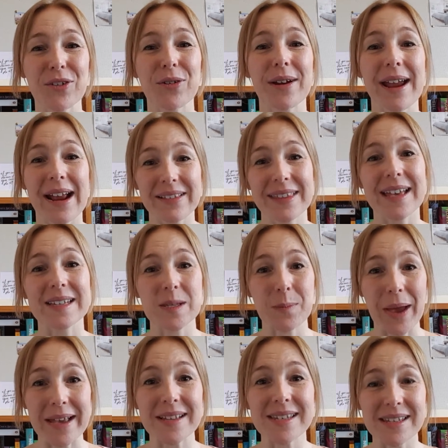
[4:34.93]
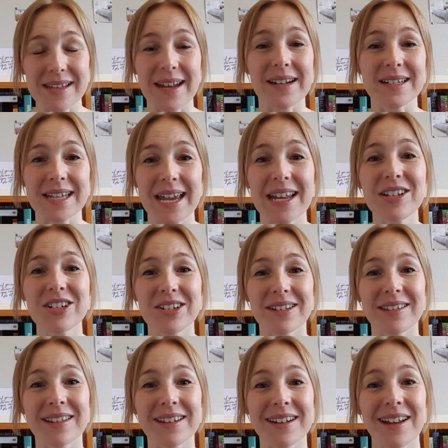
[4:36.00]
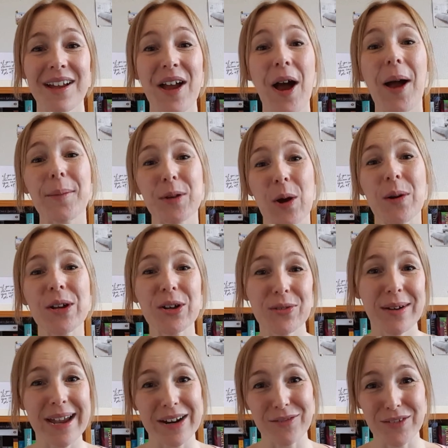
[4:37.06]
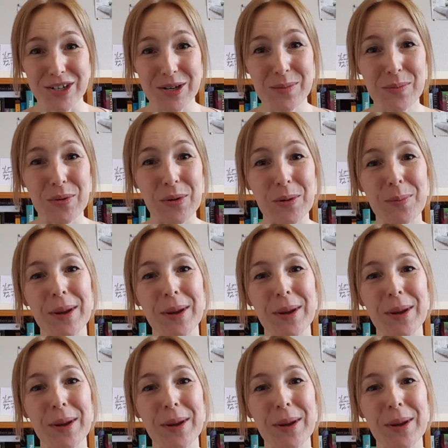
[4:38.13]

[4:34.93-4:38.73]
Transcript: create that space and that intention that I'm going to create a vision board,